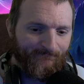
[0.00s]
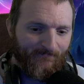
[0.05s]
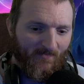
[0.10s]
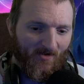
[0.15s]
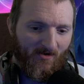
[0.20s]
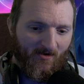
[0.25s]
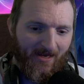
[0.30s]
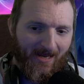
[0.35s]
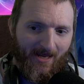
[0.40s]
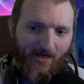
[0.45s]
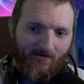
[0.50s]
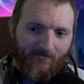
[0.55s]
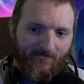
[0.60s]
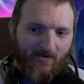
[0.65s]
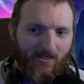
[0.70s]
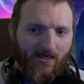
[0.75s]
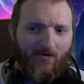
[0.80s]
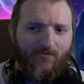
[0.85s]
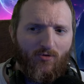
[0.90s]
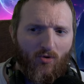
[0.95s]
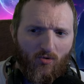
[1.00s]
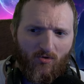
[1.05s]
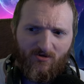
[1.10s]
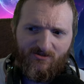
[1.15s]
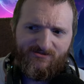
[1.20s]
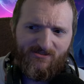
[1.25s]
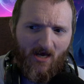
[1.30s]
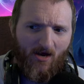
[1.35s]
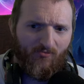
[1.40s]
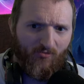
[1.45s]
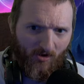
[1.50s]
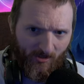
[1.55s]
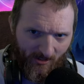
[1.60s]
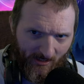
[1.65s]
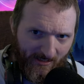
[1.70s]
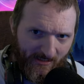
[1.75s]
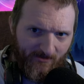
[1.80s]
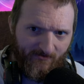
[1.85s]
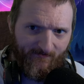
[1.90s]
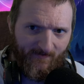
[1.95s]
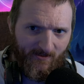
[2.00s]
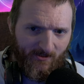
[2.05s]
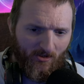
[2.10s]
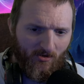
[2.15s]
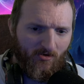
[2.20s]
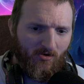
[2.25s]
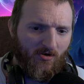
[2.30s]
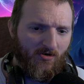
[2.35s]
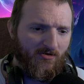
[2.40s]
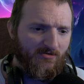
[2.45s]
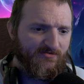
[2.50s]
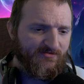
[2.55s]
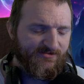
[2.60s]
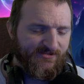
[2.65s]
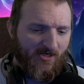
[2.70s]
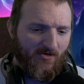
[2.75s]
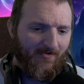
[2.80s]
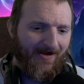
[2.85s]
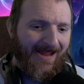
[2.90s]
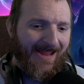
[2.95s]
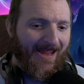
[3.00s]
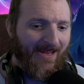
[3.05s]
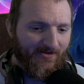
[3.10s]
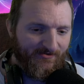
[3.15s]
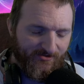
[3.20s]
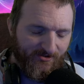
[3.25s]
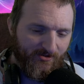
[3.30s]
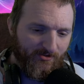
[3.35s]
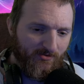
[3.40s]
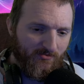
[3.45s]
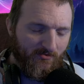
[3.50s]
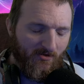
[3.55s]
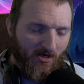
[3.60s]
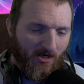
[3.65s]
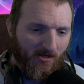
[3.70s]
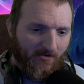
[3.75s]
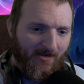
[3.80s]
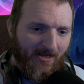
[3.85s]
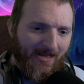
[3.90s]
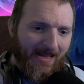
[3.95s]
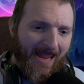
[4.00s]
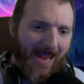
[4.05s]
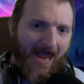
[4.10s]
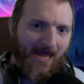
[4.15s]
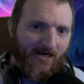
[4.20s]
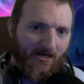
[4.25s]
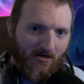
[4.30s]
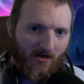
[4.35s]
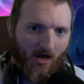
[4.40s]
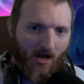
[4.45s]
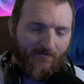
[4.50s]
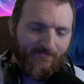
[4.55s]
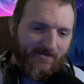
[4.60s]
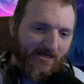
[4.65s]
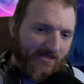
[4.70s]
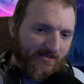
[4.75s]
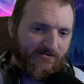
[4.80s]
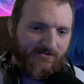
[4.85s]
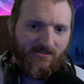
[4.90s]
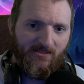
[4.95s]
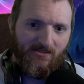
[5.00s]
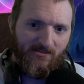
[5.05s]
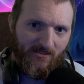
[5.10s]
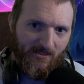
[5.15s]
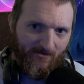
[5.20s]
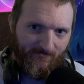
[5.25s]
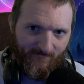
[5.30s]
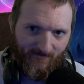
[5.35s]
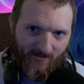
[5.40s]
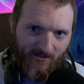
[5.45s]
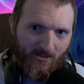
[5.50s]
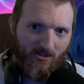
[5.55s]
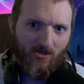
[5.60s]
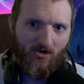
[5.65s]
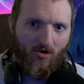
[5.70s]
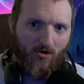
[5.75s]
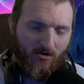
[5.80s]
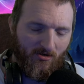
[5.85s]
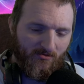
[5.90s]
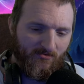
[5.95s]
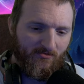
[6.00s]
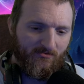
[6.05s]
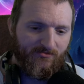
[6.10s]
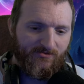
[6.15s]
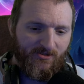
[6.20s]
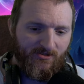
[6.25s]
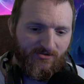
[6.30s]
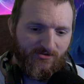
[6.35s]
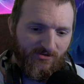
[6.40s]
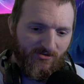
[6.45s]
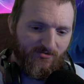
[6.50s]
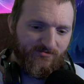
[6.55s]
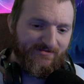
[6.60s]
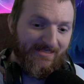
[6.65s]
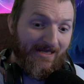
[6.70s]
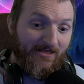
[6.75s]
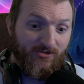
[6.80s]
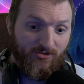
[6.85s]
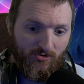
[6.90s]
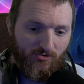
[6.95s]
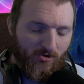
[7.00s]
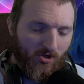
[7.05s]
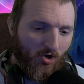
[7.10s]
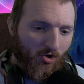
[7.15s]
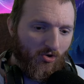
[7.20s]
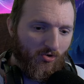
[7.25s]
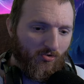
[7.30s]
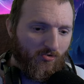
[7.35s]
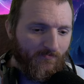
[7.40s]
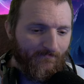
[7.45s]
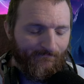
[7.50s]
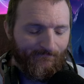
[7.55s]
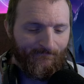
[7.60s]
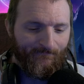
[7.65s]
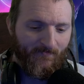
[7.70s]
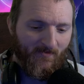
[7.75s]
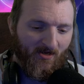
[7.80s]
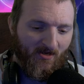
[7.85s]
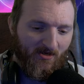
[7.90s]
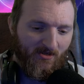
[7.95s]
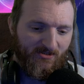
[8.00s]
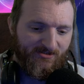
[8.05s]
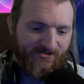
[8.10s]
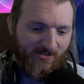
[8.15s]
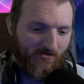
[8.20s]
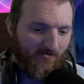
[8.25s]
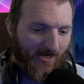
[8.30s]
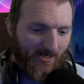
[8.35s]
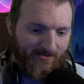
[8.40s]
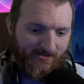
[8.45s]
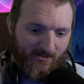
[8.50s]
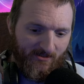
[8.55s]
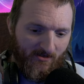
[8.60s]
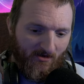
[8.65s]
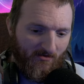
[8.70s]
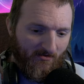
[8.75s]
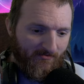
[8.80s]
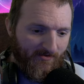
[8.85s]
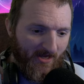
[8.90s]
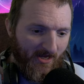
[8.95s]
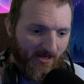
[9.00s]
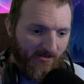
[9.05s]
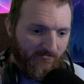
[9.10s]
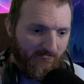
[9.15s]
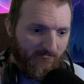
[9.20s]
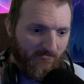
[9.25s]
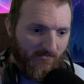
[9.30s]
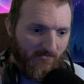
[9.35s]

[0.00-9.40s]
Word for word: Okay, and of course I run an NVIDIA card, so I had to uh, add a, update the NVIDIA card to use that new kernel. So I did all that.